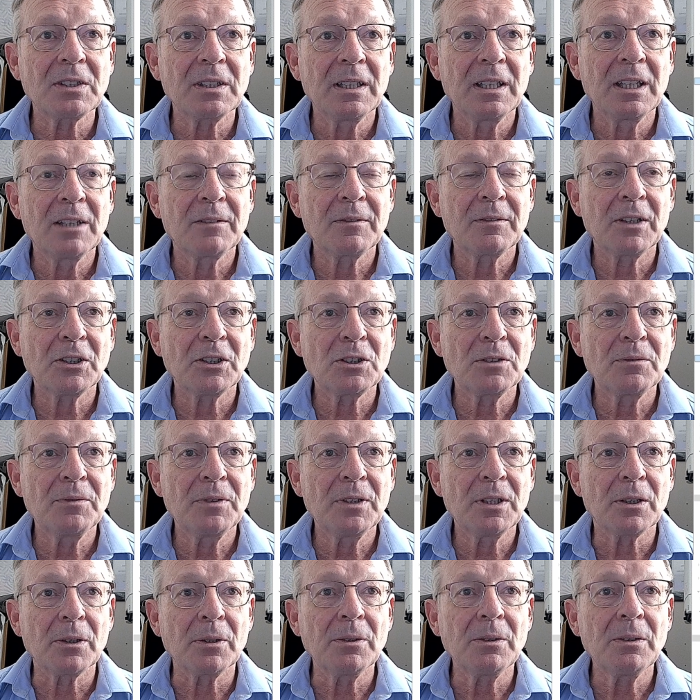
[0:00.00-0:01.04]
If you go to
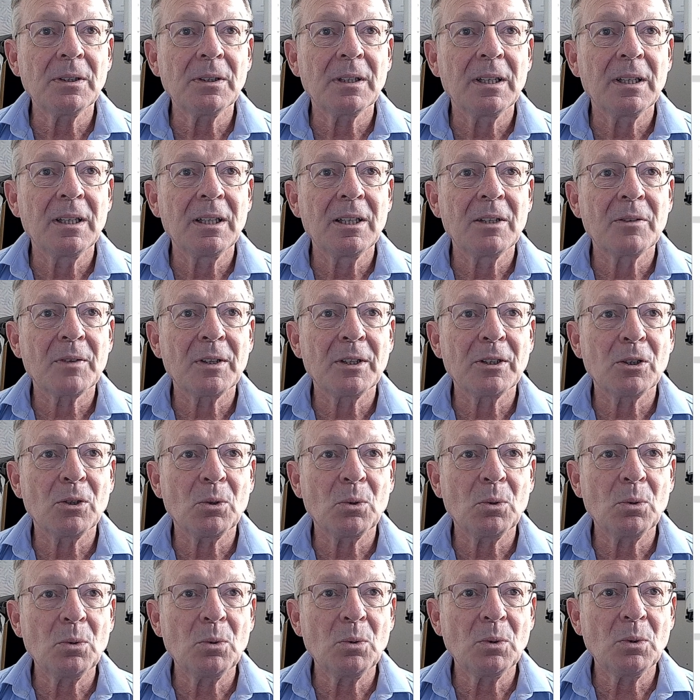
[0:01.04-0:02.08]
view, Then we've got
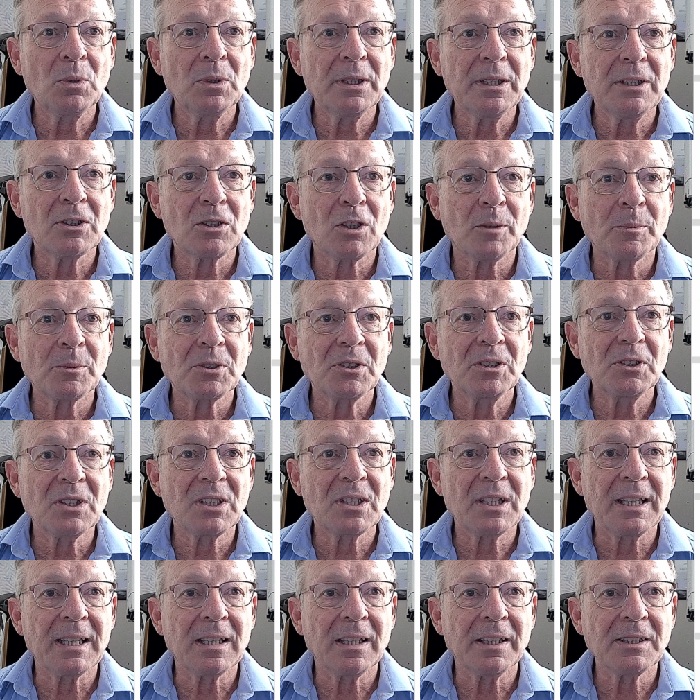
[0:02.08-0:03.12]
all these options here,
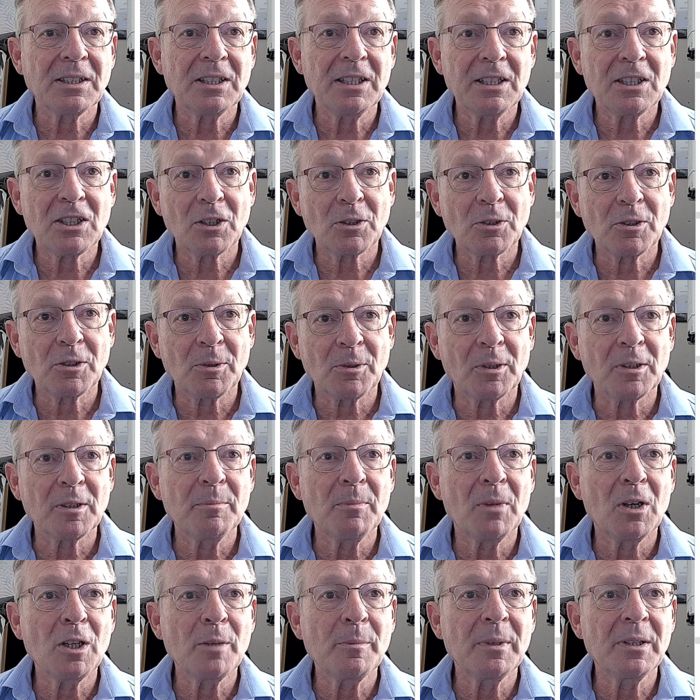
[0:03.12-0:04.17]
like details you want at the
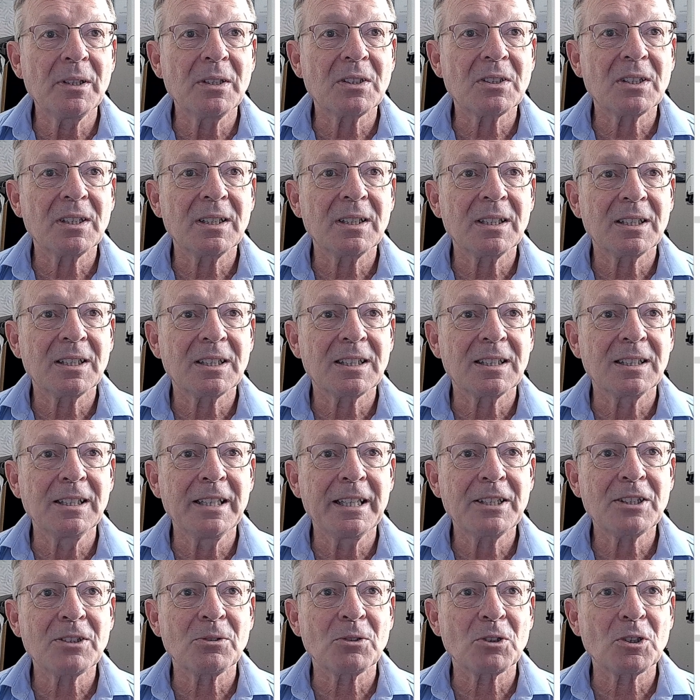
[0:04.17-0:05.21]
moment, list
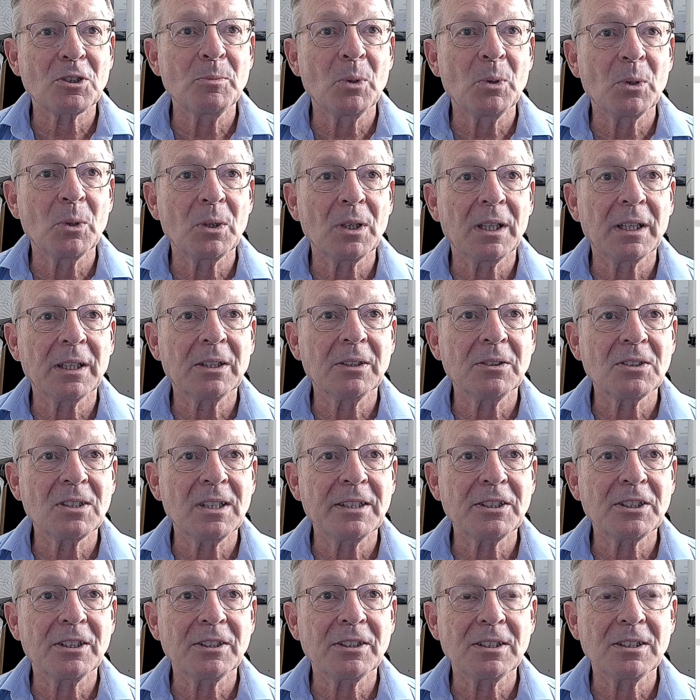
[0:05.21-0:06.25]
or small icons. Let's go
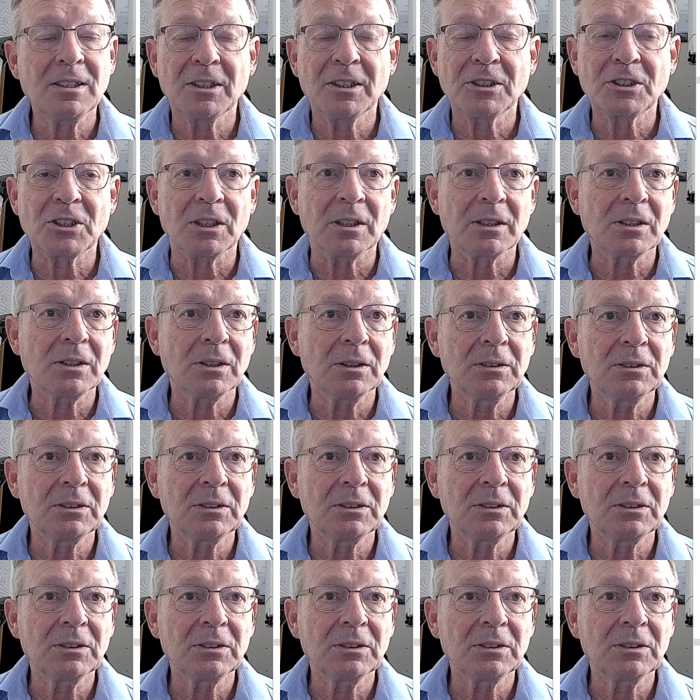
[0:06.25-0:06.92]
to large icons.